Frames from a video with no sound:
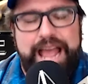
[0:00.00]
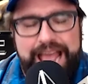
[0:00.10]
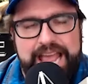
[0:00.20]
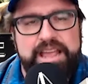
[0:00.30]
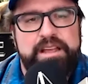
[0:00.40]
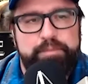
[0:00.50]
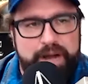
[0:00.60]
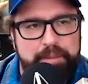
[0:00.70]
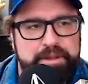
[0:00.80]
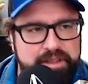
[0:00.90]
A
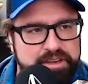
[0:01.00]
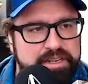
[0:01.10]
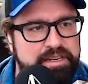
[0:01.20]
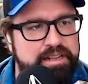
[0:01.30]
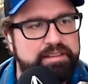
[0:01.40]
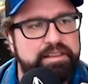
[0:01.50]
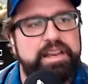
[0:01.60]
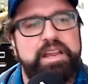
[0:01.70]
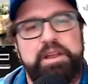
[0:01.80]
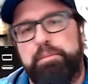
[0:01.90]
population
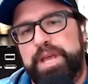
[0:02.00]
density.